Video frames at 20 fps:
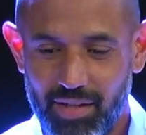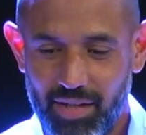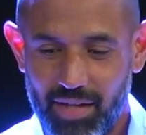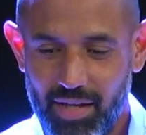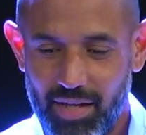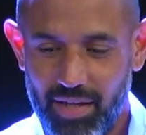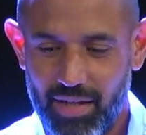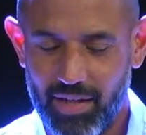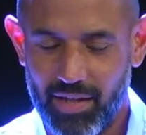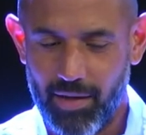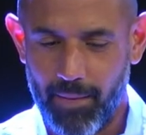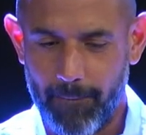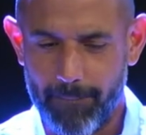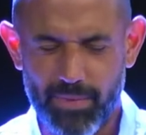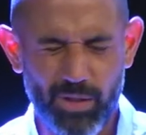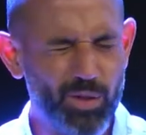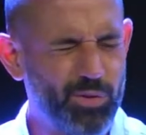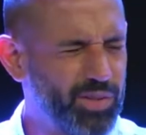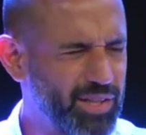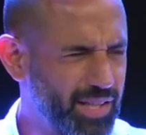And
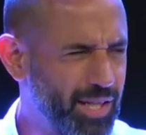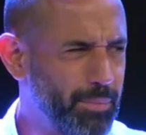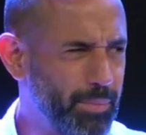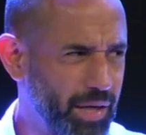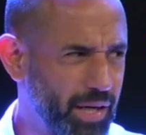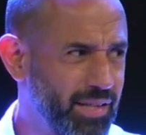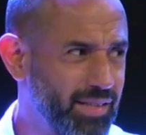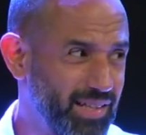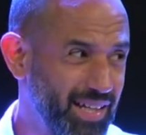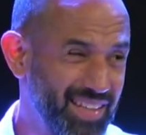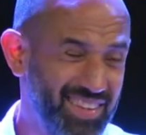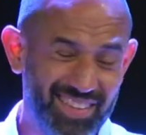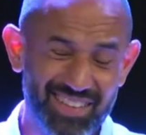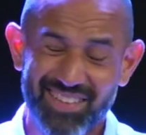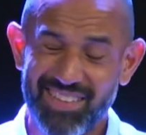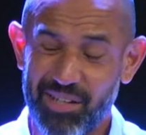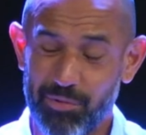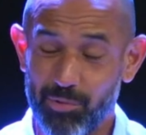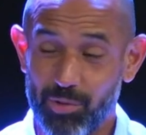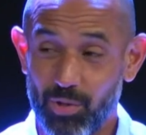not only that, but I think
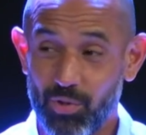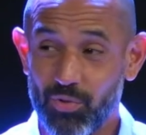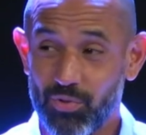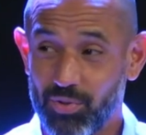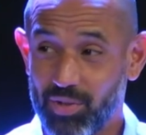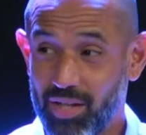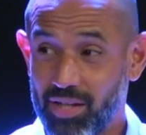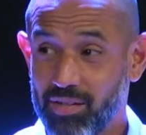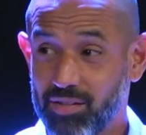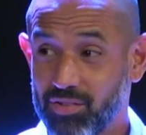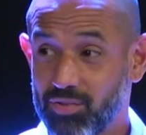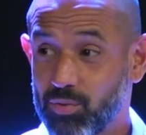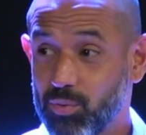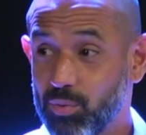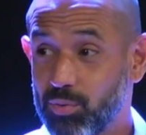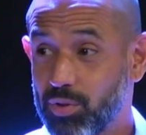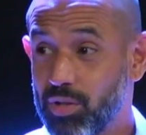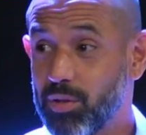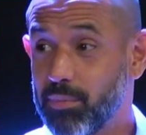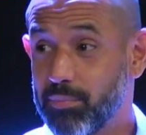that we also kind of
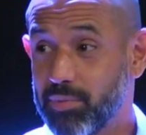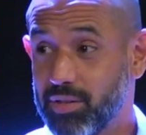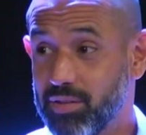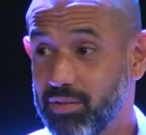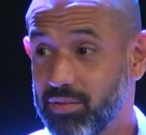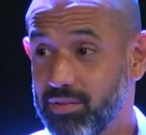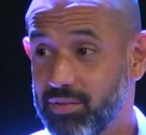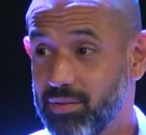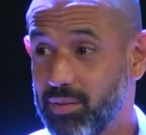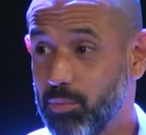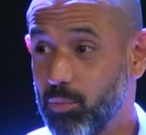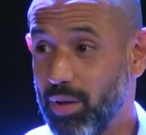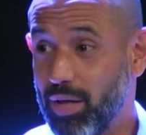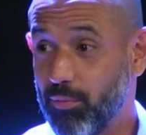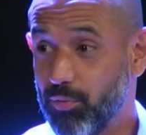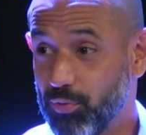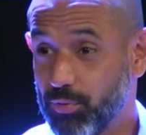screwed up, because it